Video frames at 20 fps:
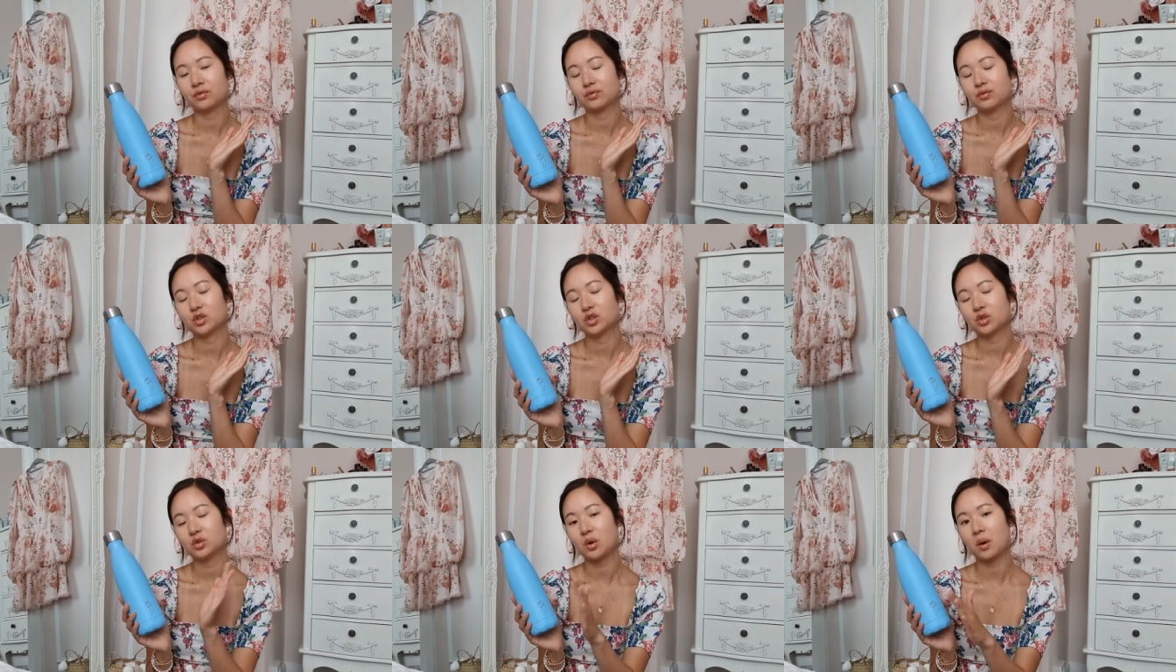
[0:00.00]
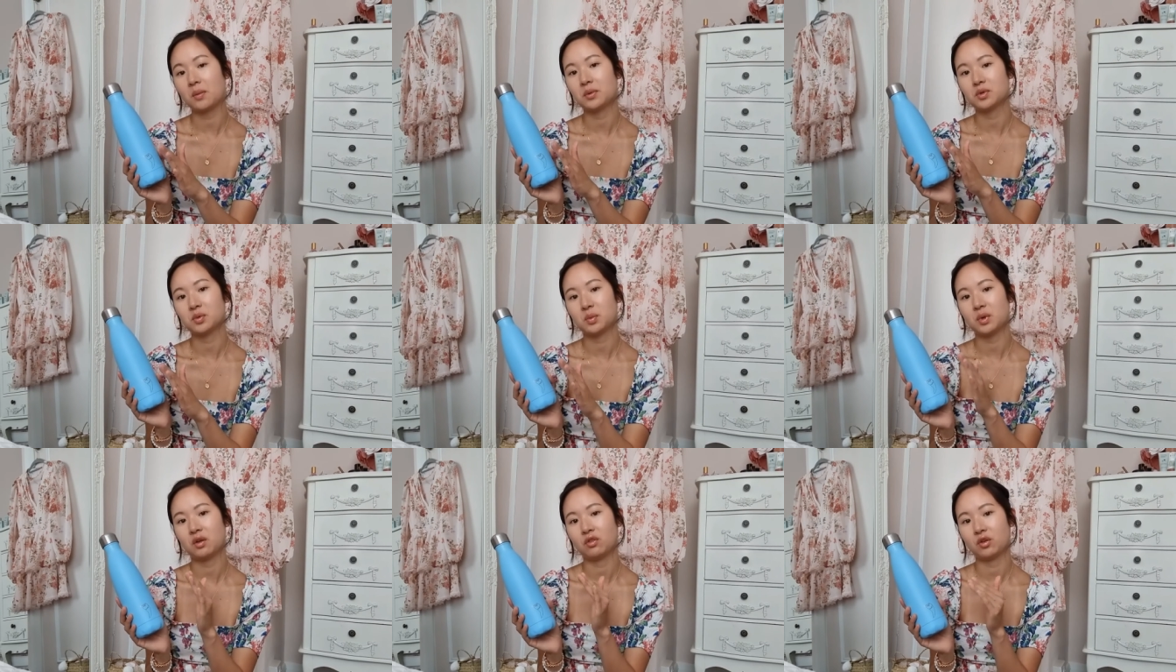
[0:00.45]

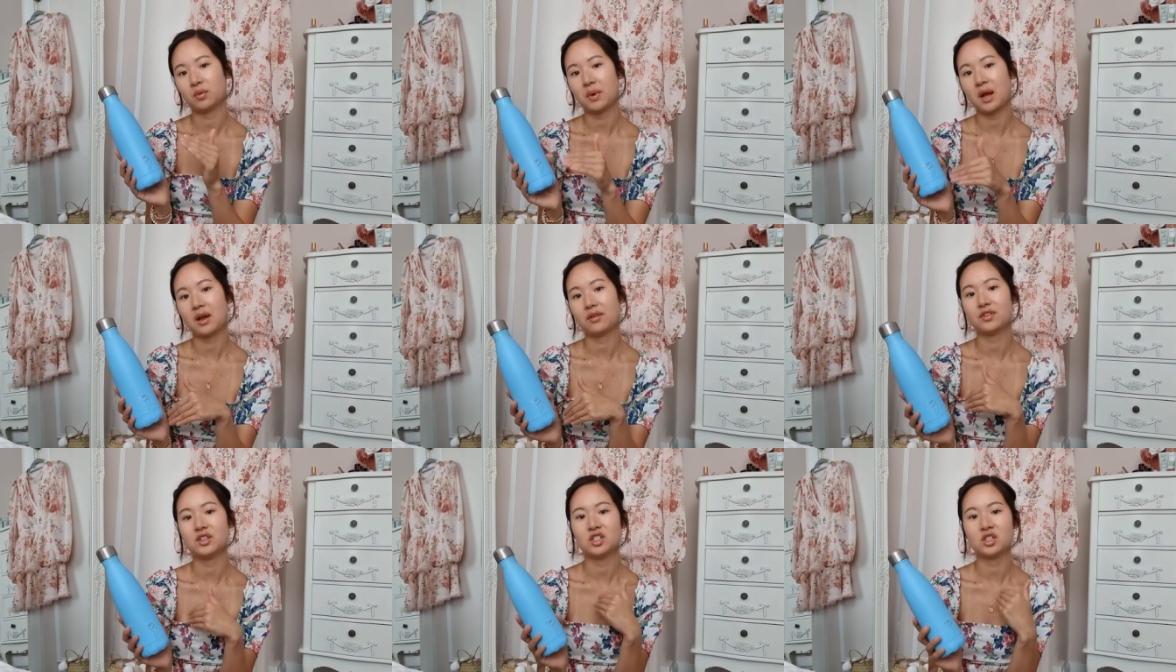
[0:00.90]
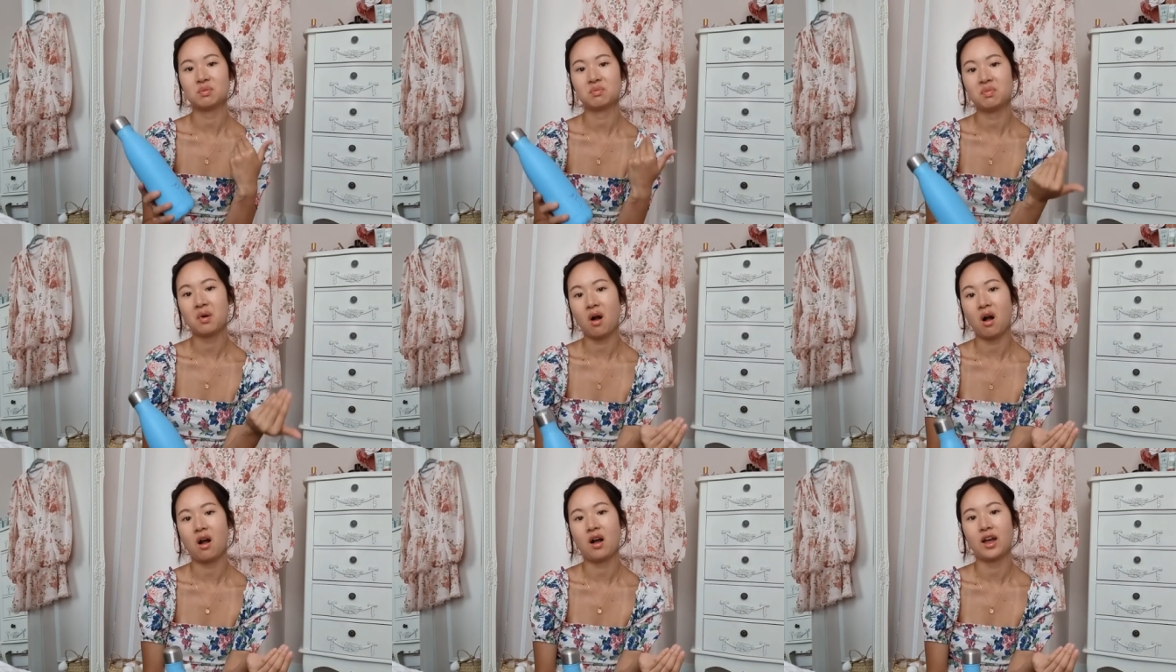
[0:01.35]
stopped me from having to
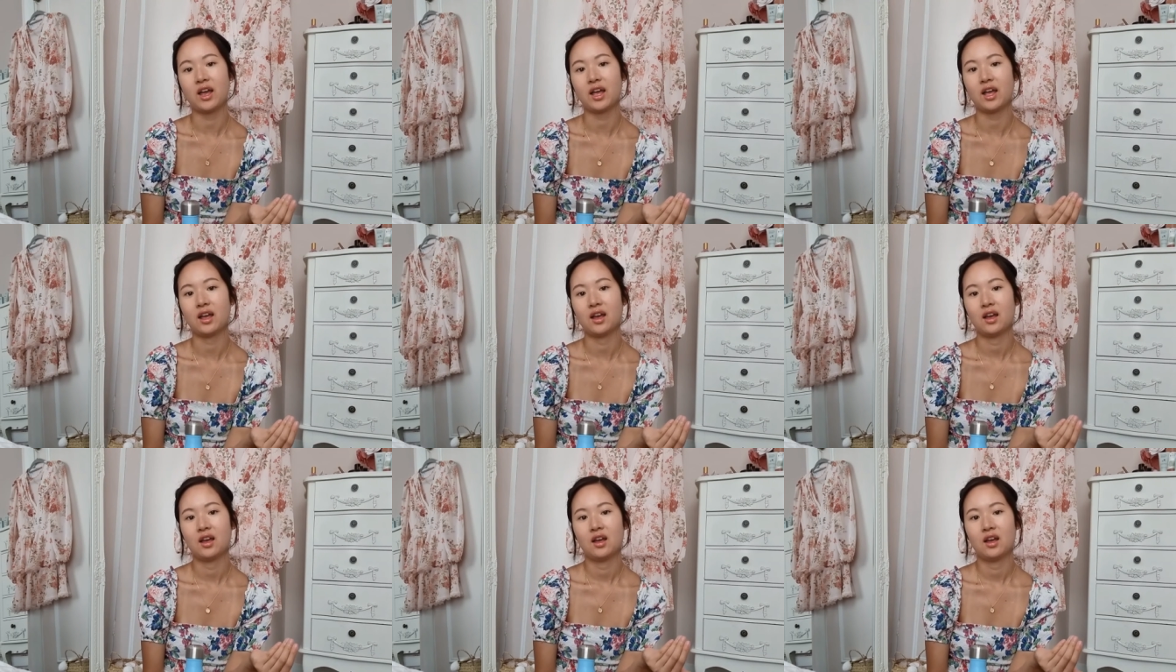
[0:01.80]
buy